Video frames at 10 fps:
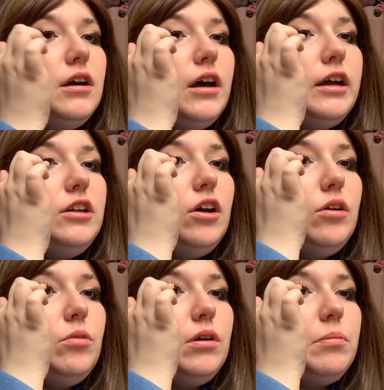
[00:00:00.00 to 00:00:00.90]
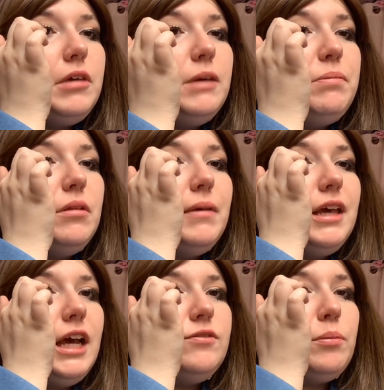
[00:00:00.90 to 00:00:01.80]
I know people may
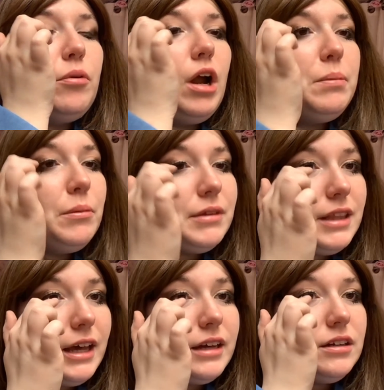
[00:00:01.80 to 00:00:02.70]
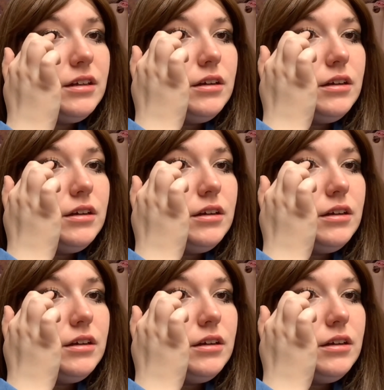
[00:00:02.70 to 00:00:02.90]
have a problem with that,